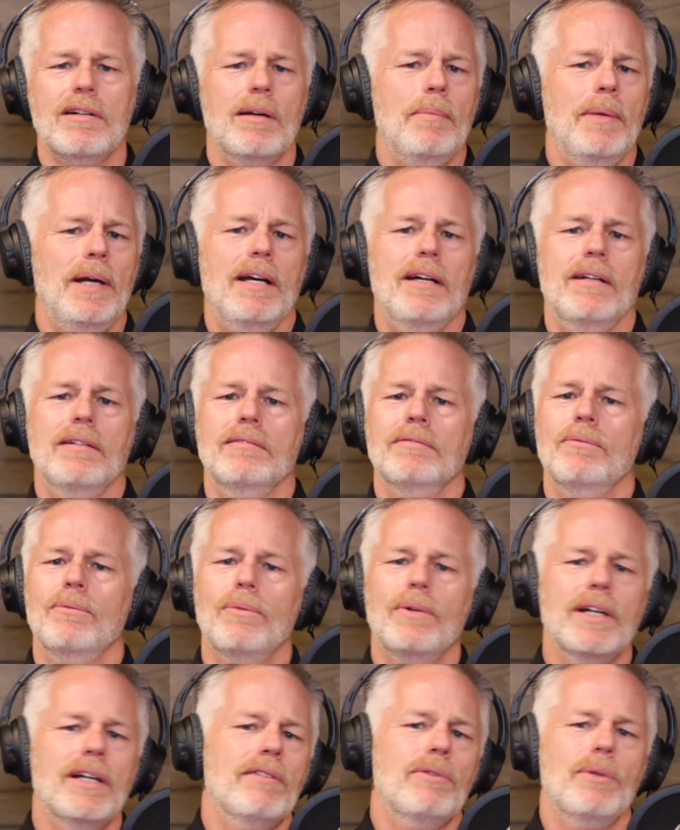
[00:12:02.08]
about
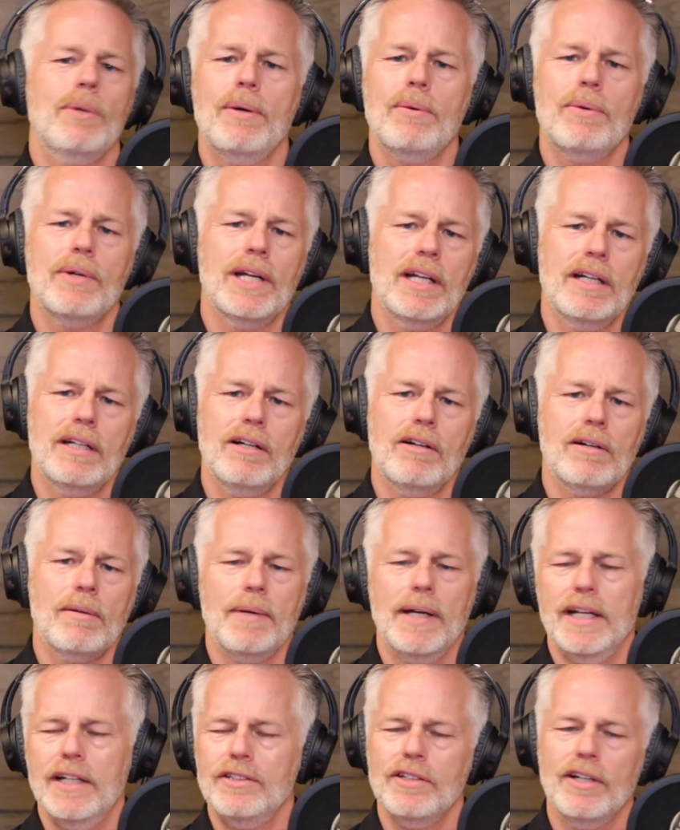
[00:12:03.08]
whatever we wanted to talk
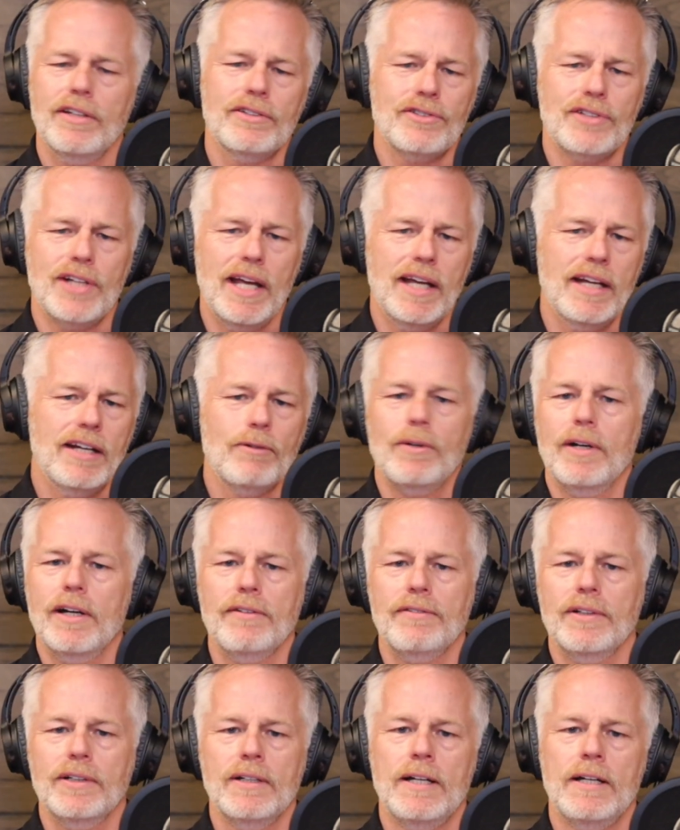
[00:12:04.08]
about, each other's day or
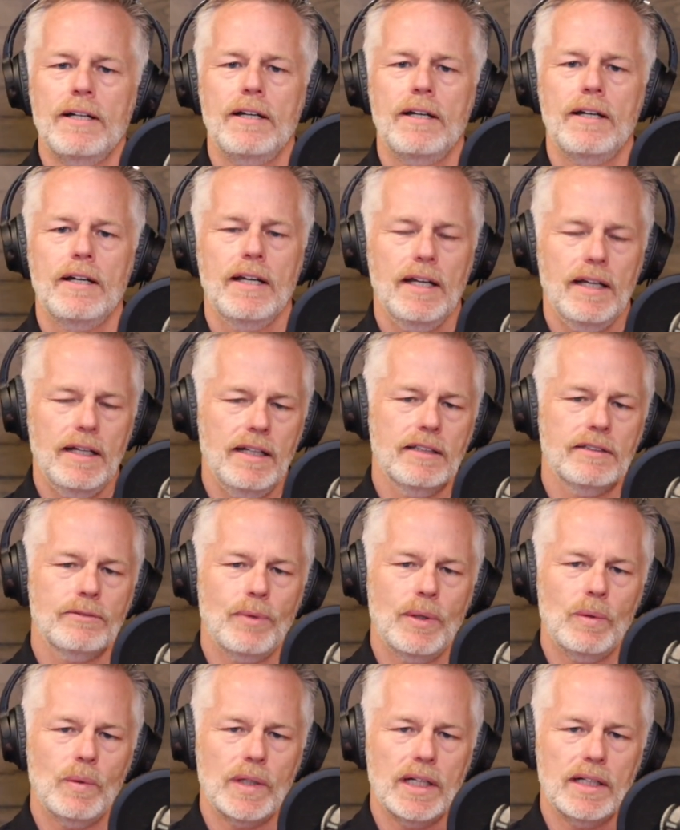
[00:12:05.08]
whatever it is
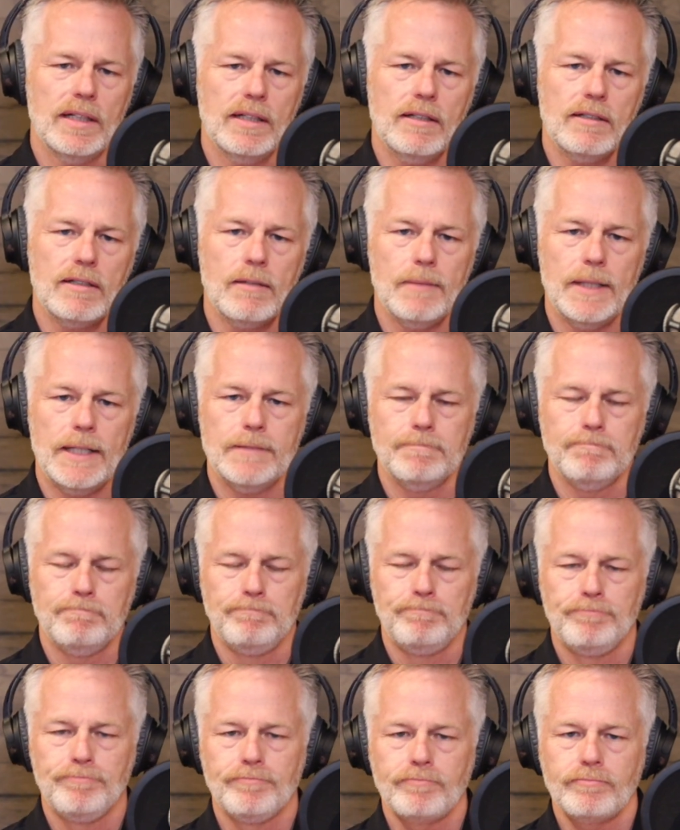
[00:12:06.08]
we wanted to talk about.
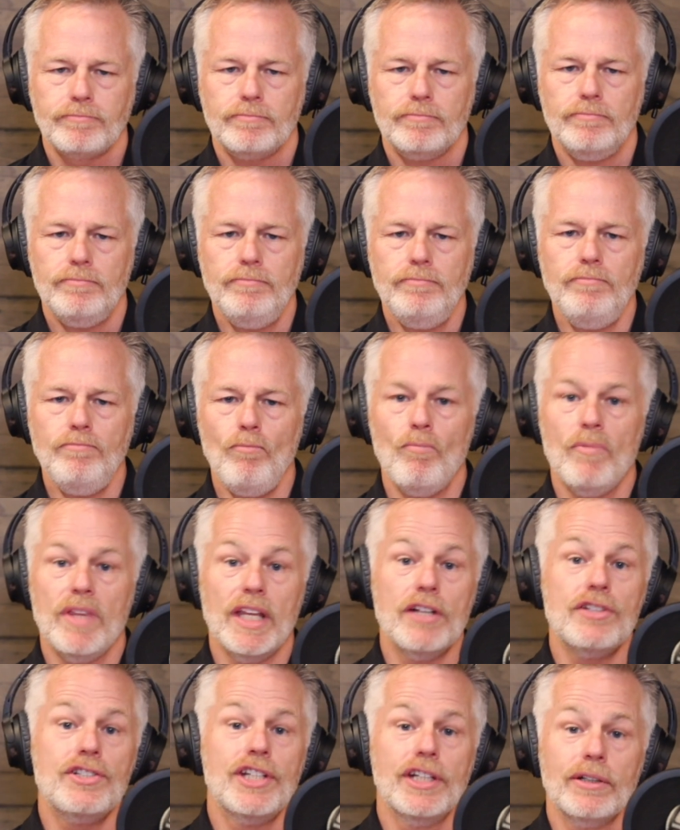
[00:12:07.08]

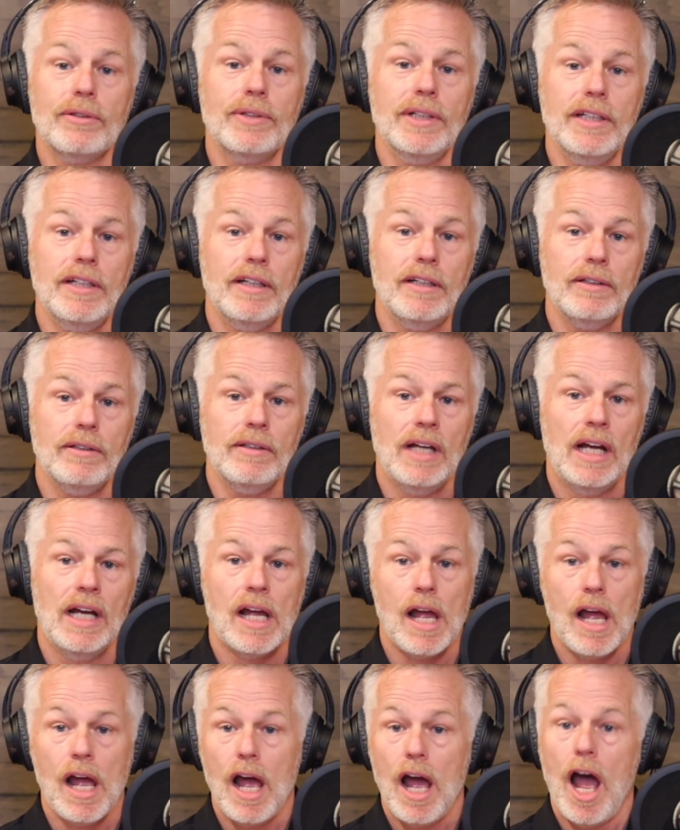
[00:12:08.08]
The children knew
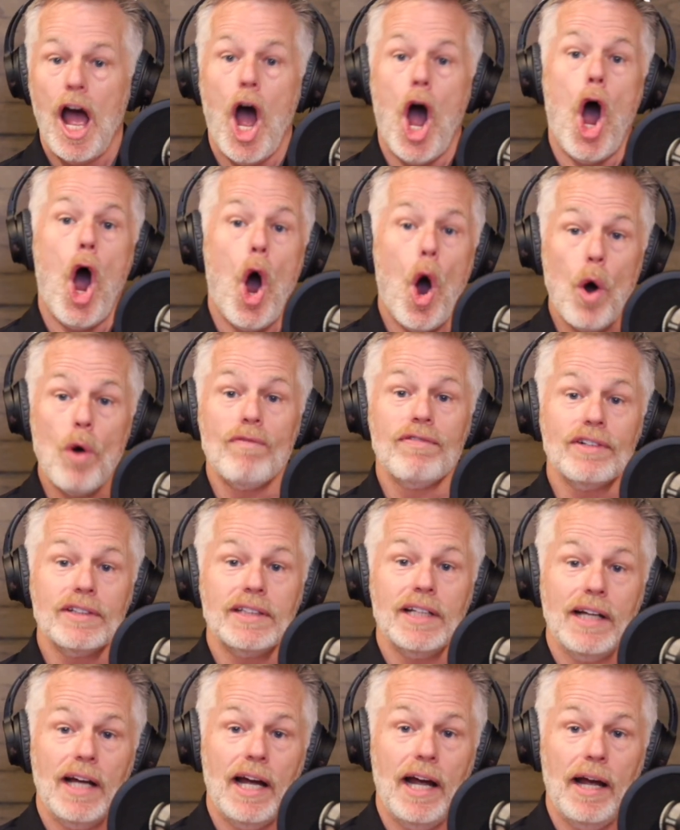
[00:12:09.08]
over
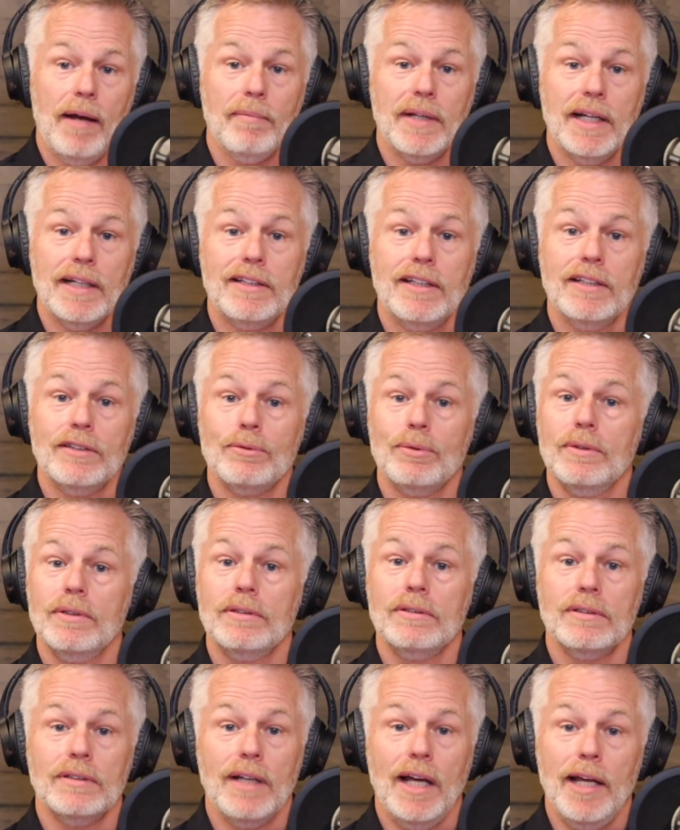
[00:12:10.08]
time that this
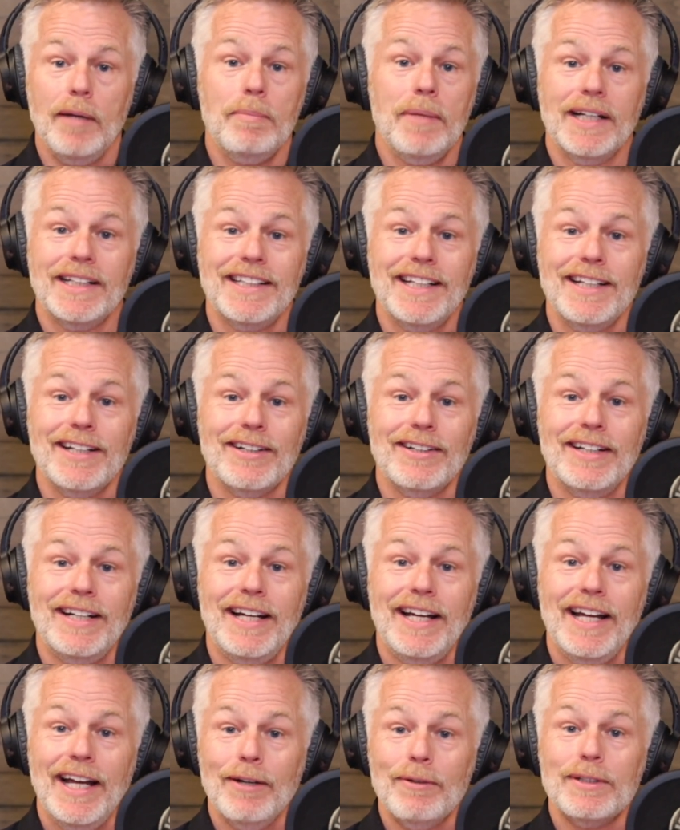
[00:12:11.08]
was a big deal.
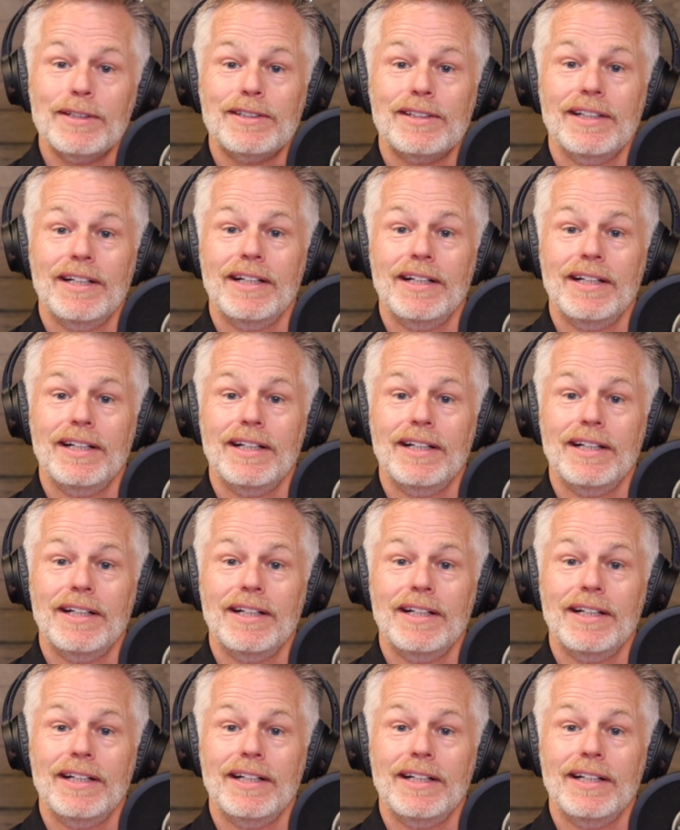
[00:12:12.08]
It was